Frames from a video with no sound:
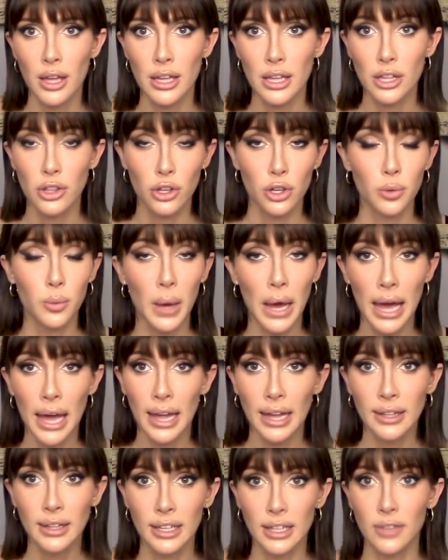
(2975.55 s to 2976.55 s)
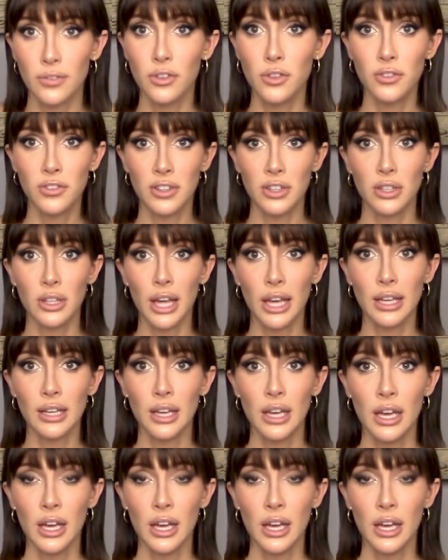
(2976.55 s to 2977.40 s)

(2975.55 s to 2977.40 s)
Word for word: either way, like if you feel like